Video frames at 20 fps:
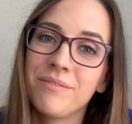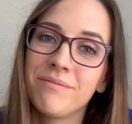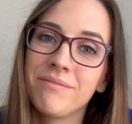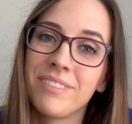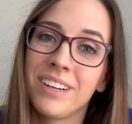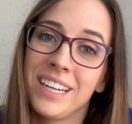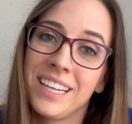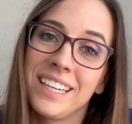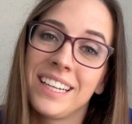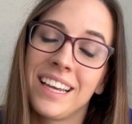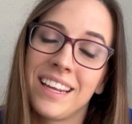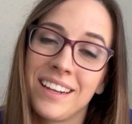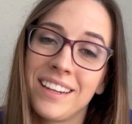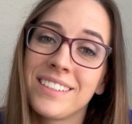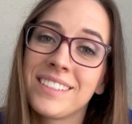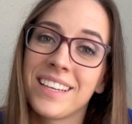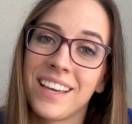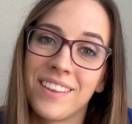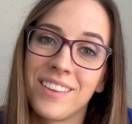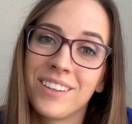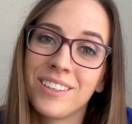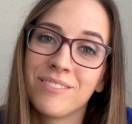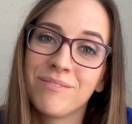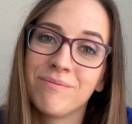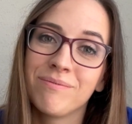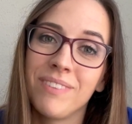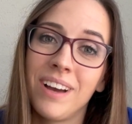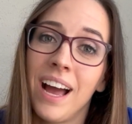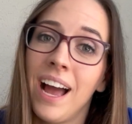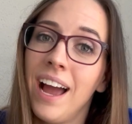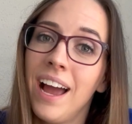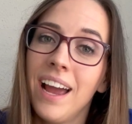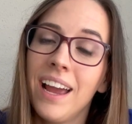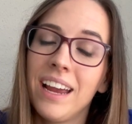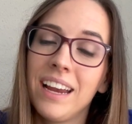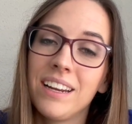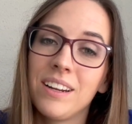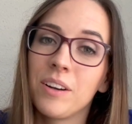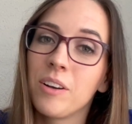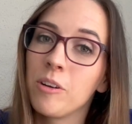Ready to get it together?
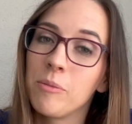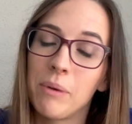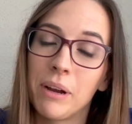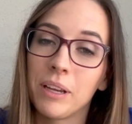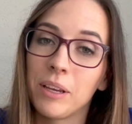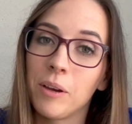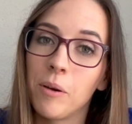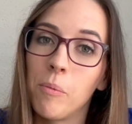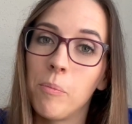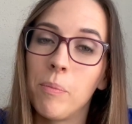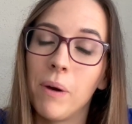I don't know about you,